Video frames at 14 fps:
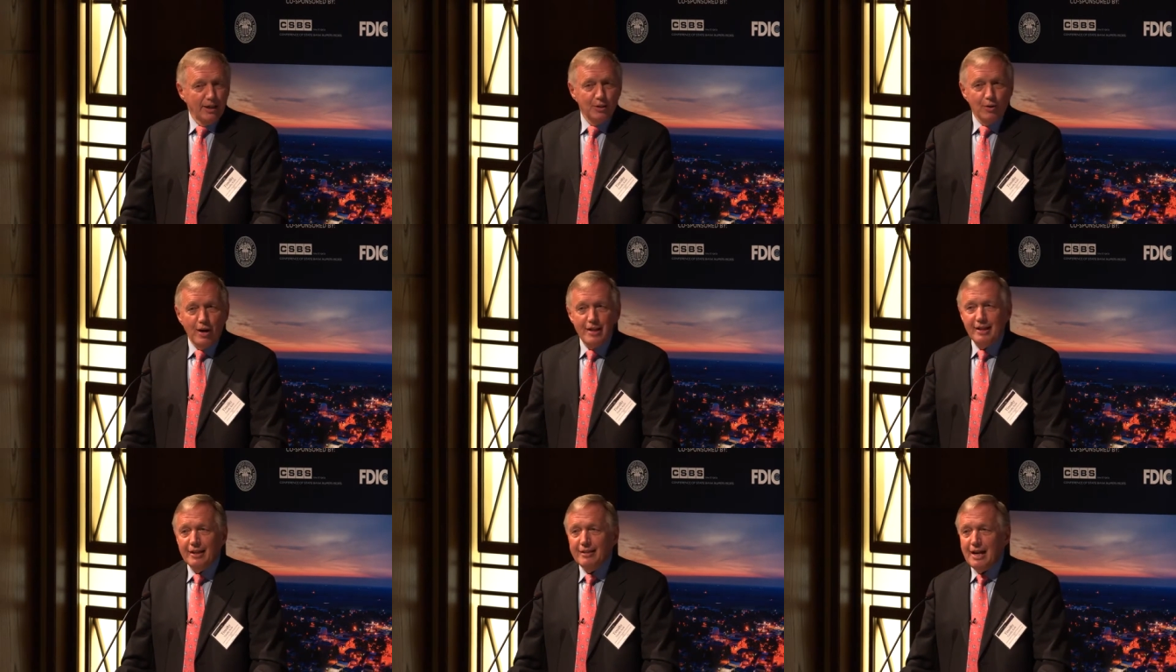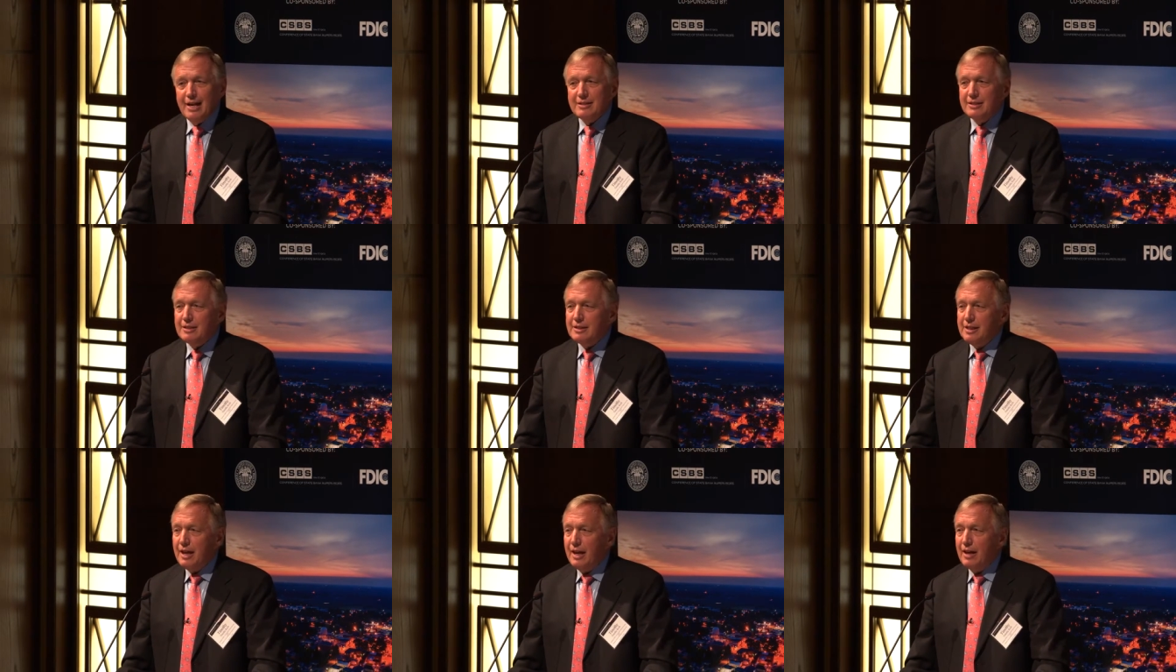Do I think that is a
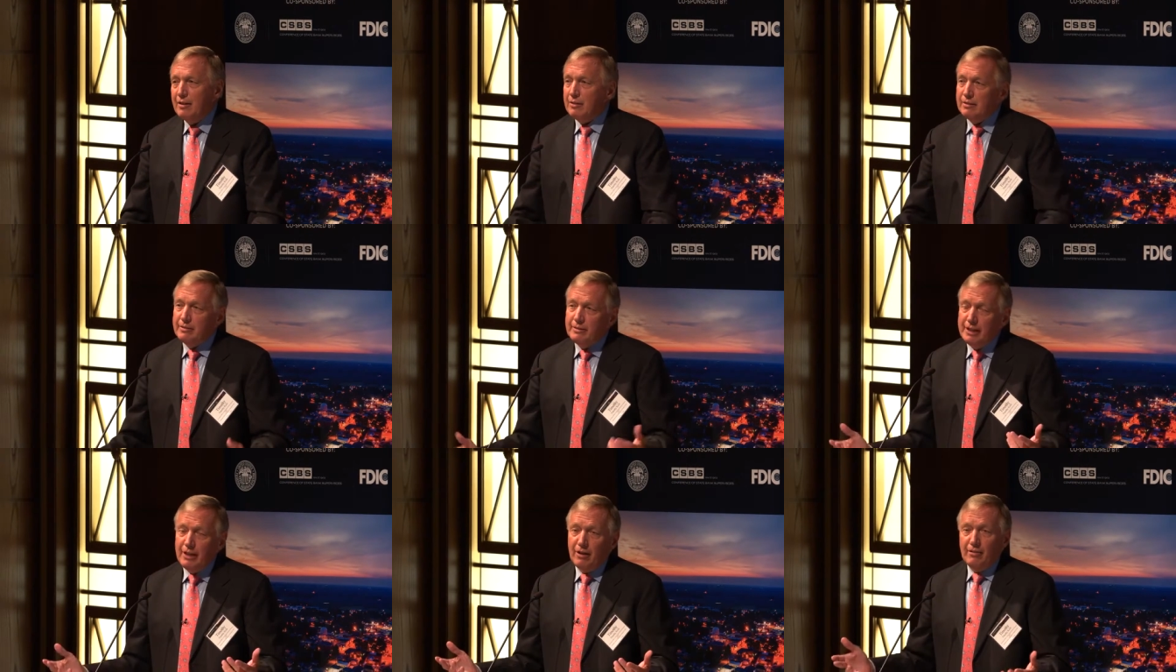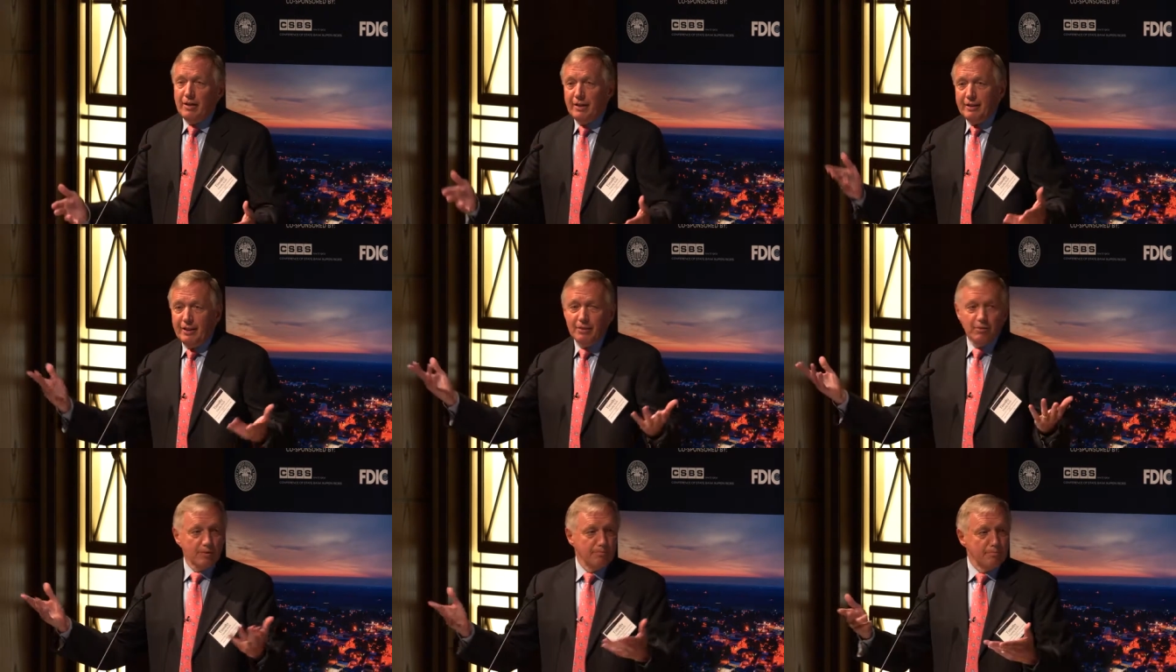scandal? No, I
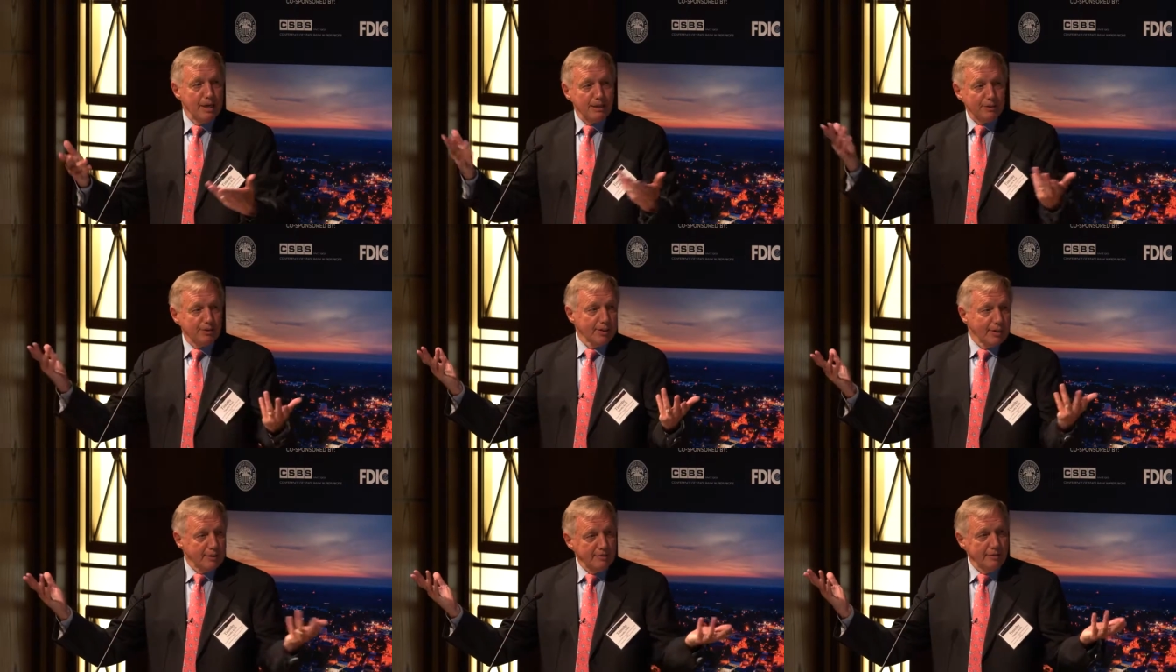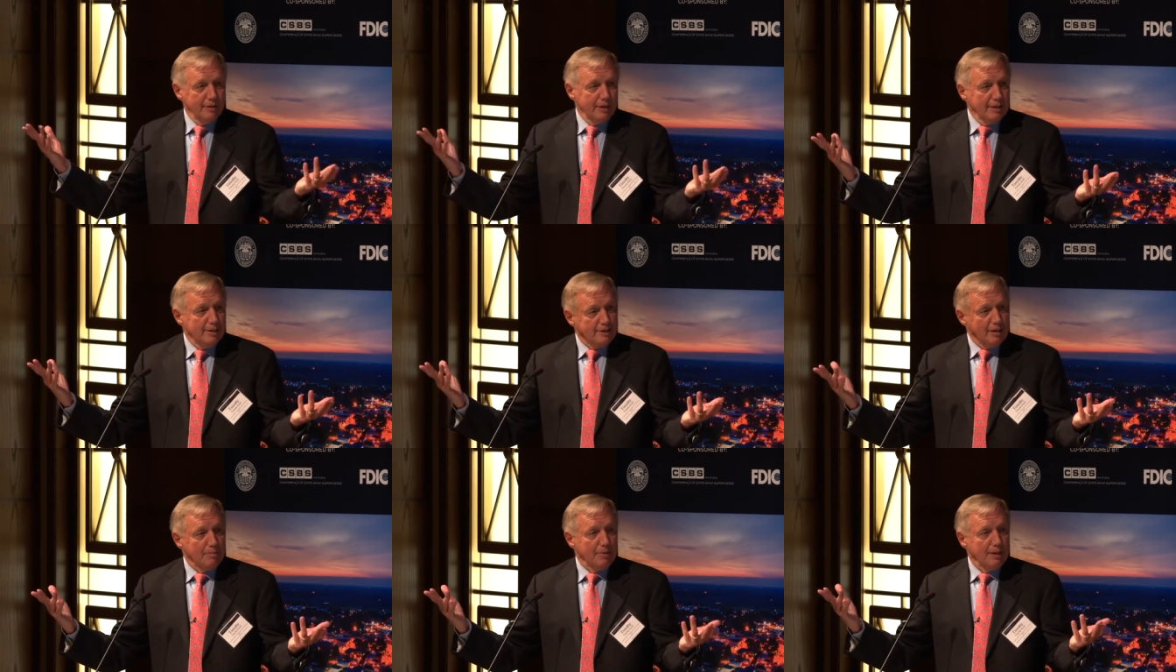think we're measuring
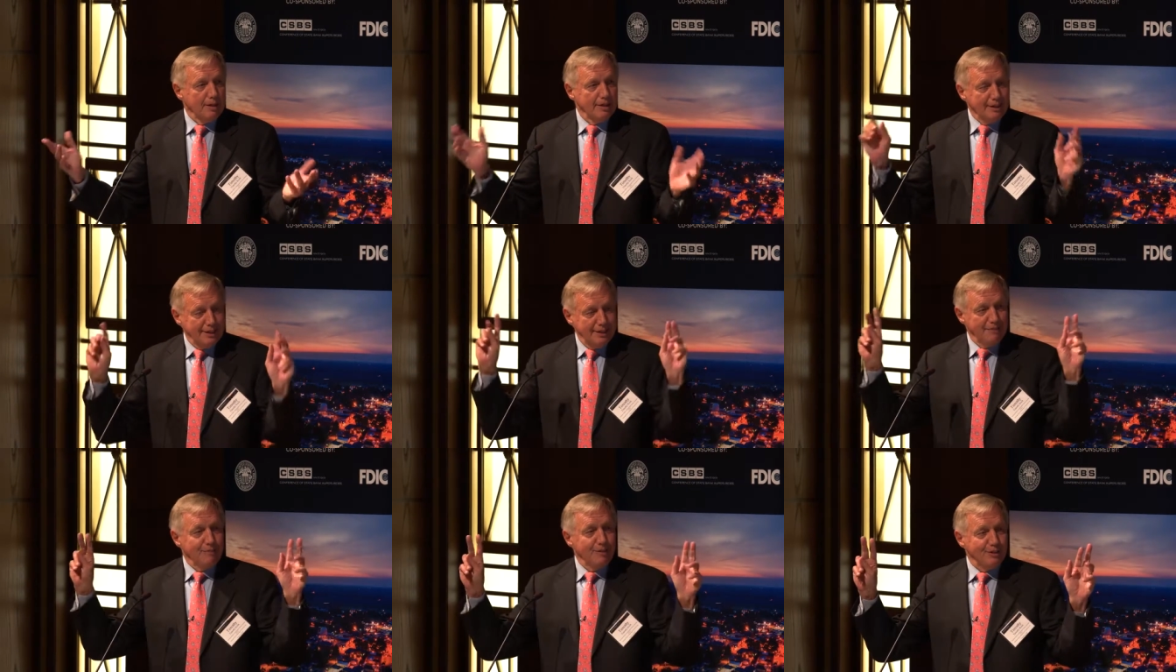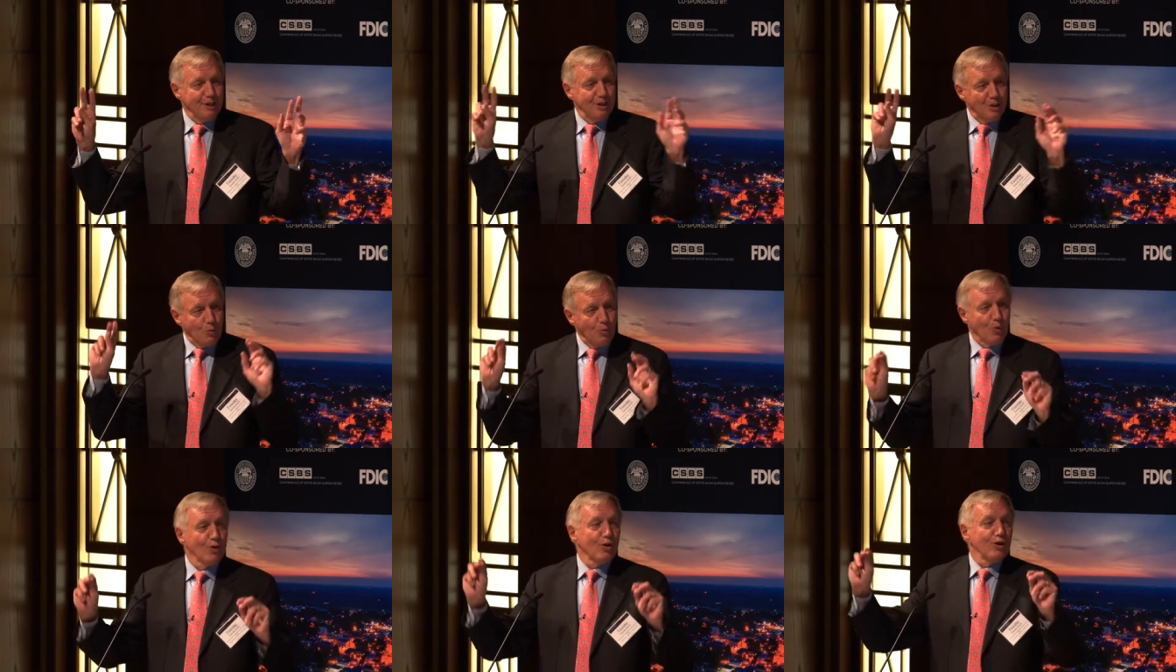something different than the
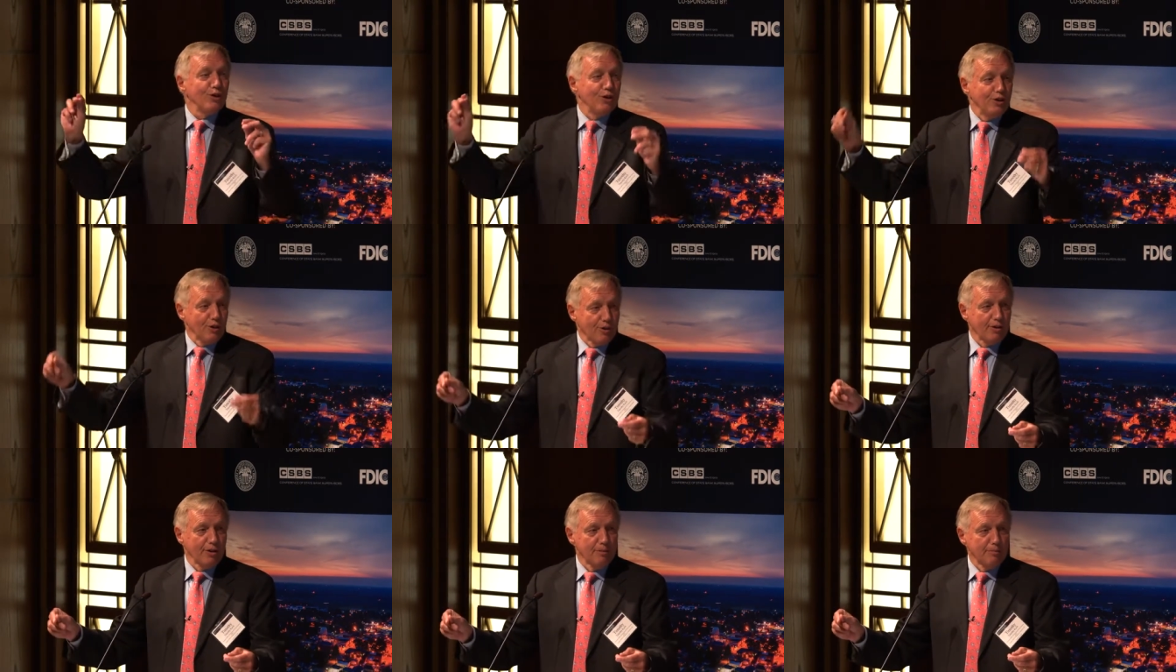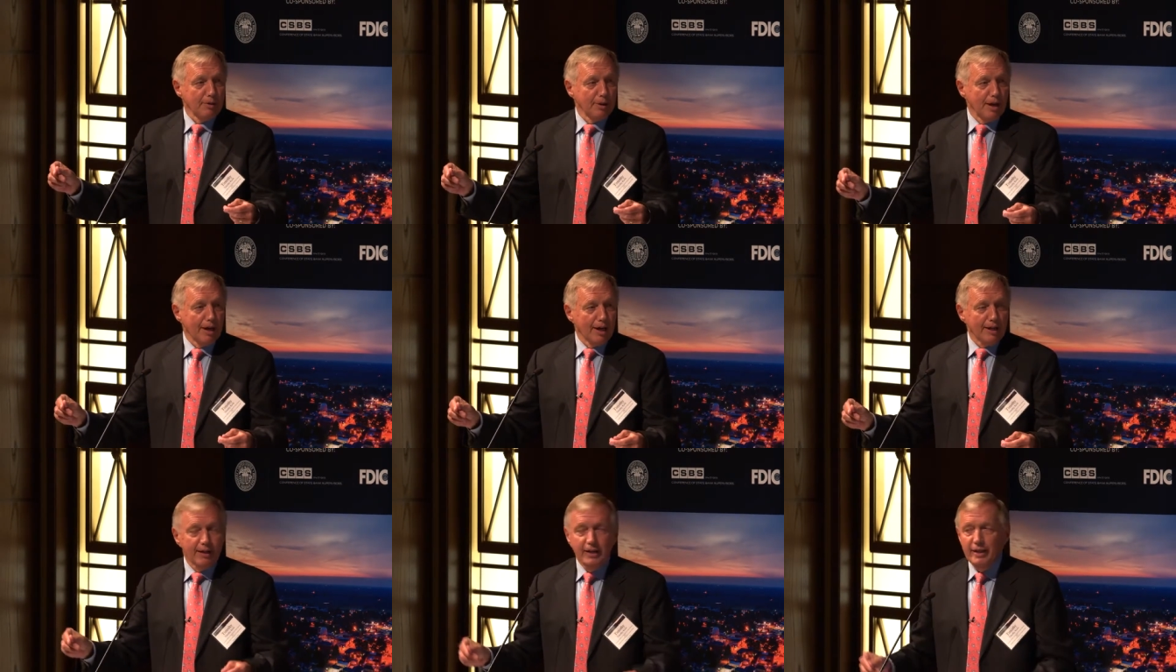word you're
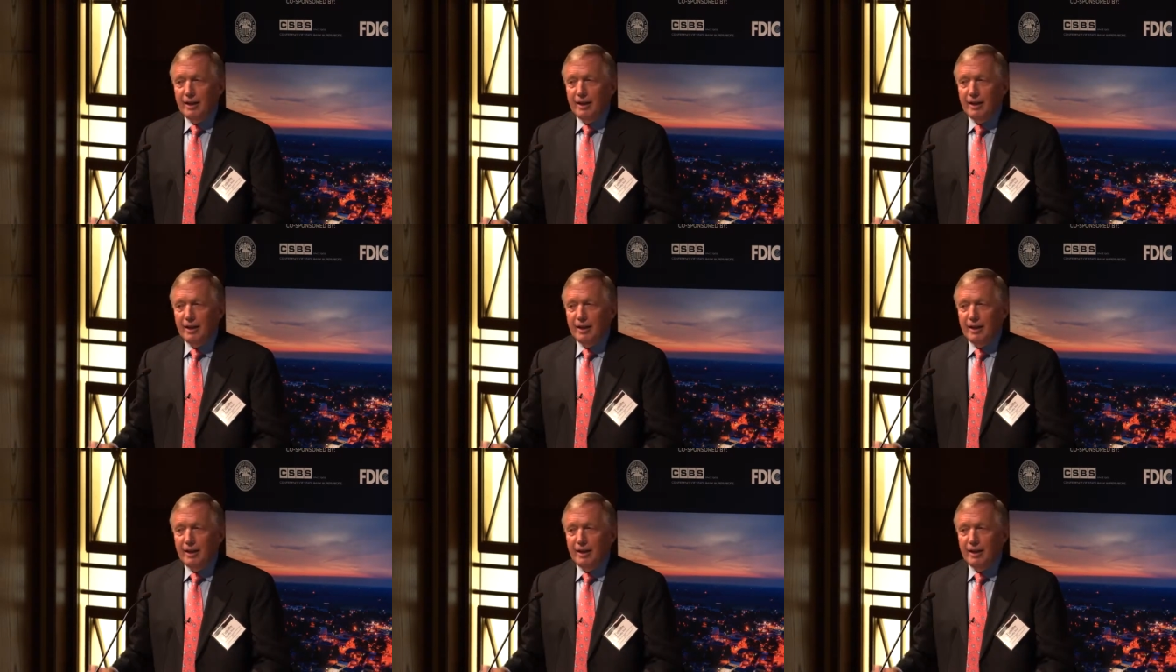implying.